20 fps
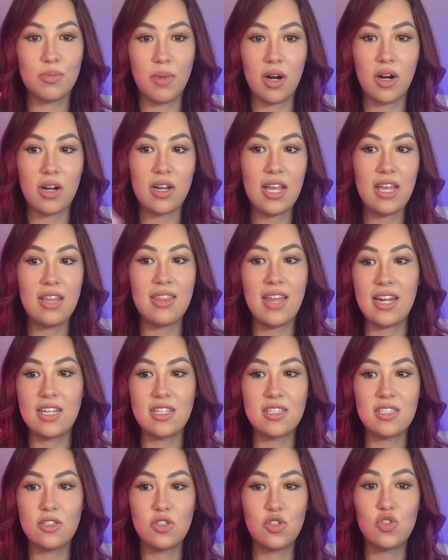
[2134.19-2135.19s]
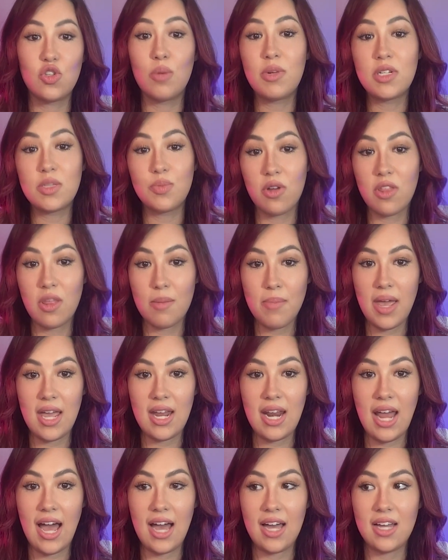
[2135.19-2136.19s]
marketing that is so much more than
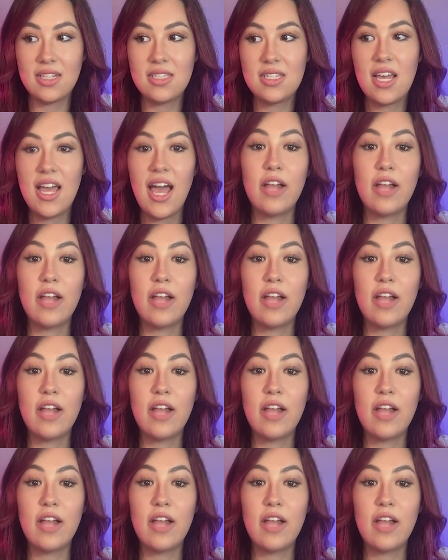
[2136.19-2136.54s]
paid ads